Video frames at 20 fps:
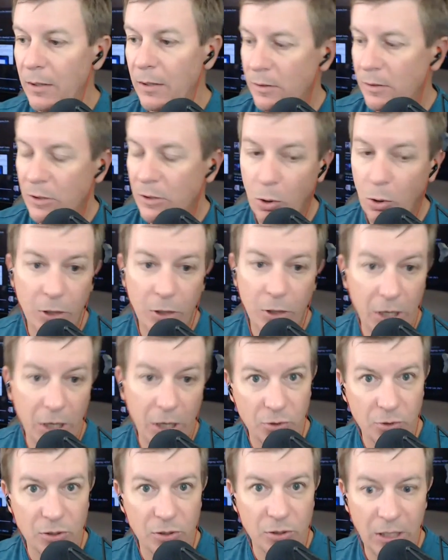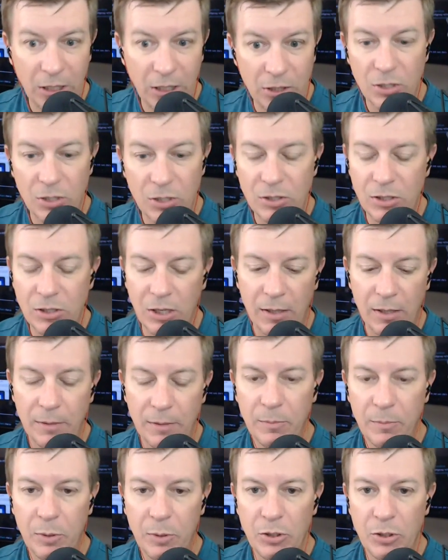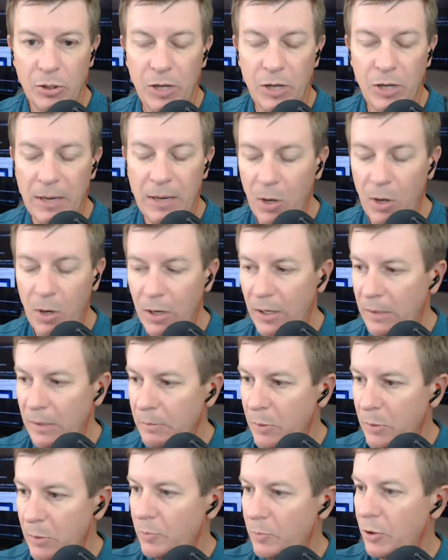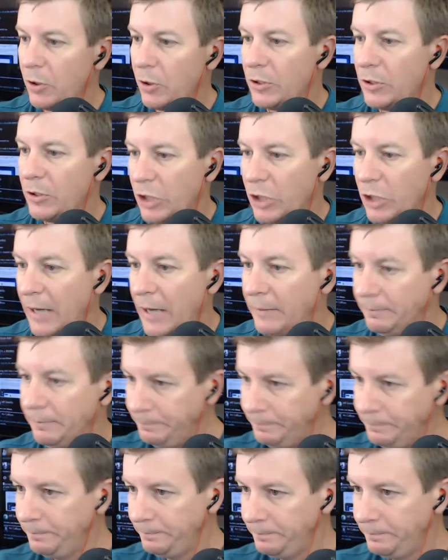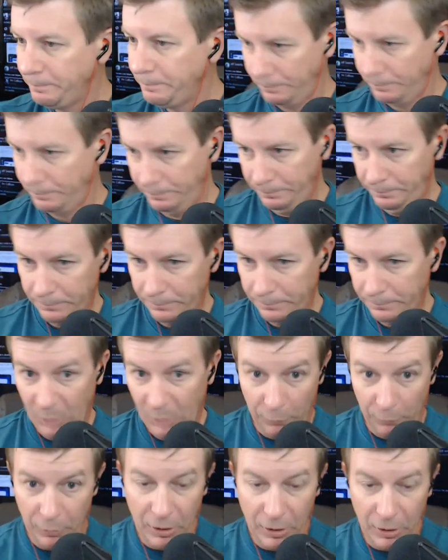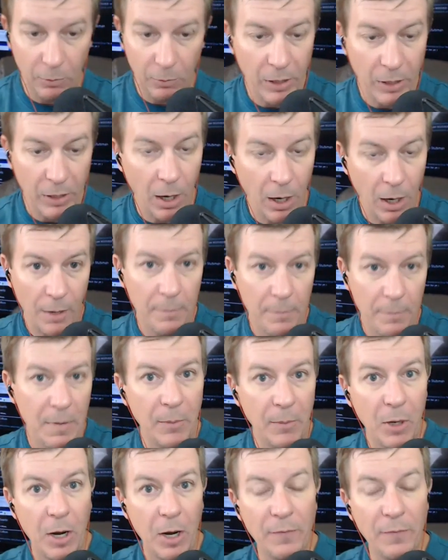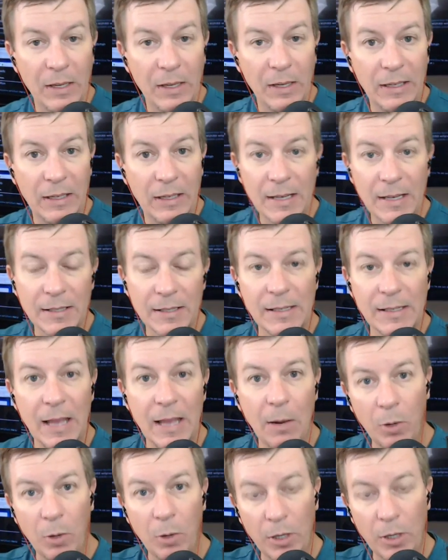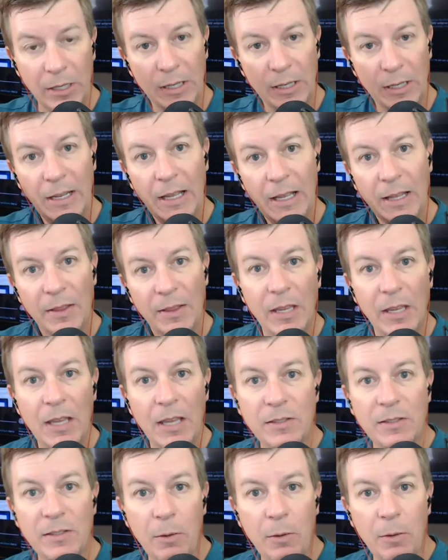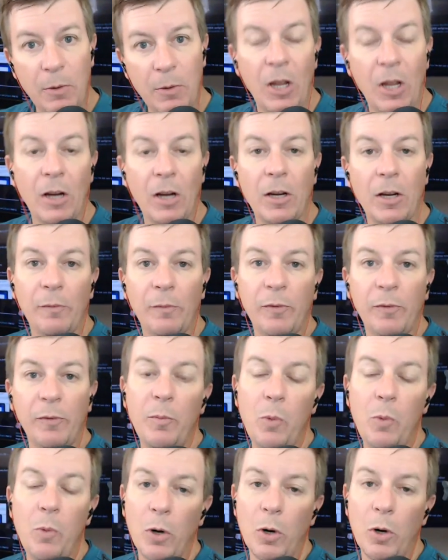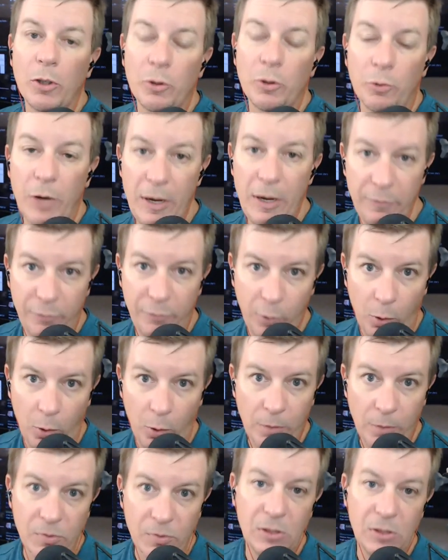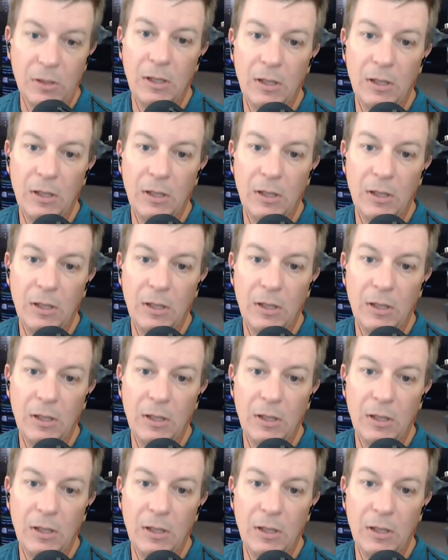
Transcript: No credentials needed. Just put your name on and boom, you're in chatting. Don't forget, we are a member of the Geeks Network, thegeeksnetwork.com for more great forums